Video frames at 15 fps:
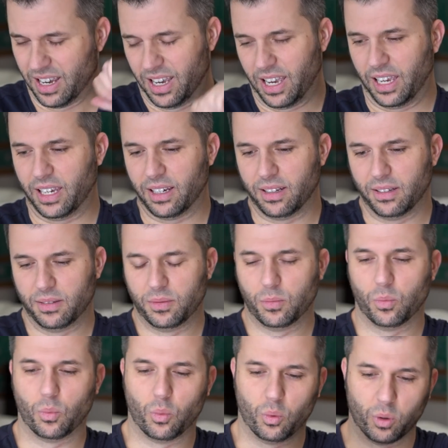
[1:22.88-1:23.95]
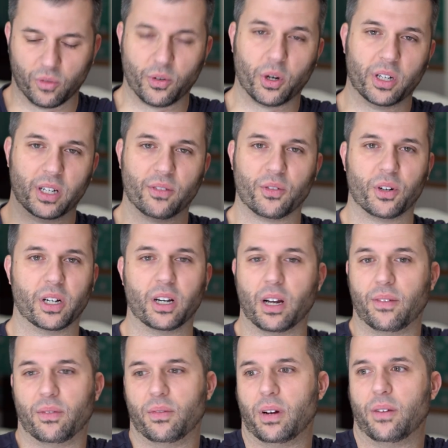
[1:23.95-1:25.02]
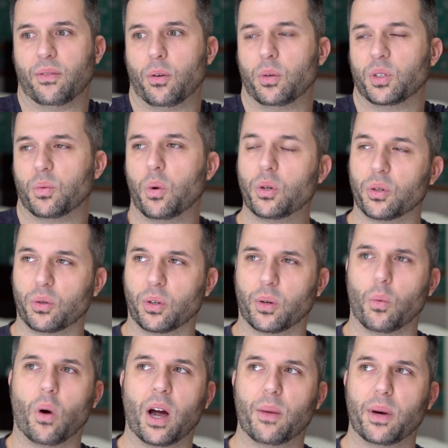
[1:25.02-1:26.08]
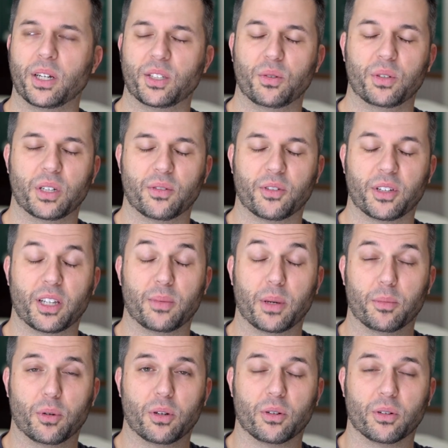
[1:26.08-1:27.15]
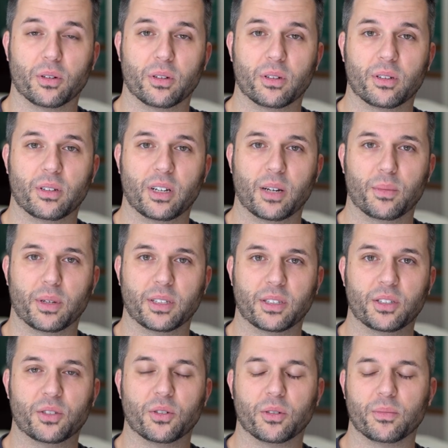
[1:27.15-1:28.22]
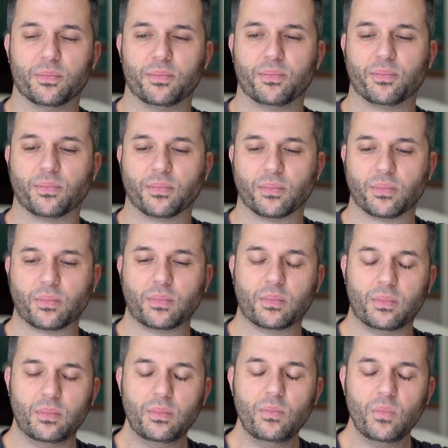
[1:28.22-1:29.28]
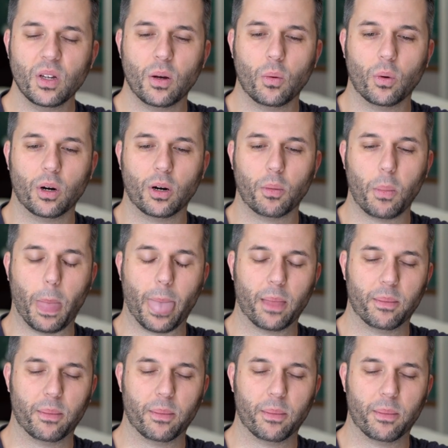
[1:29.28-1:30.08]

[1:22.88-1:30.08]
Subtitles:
And we're very different, and I've always wondered, like, why am I so different than my brother and my sister? Well,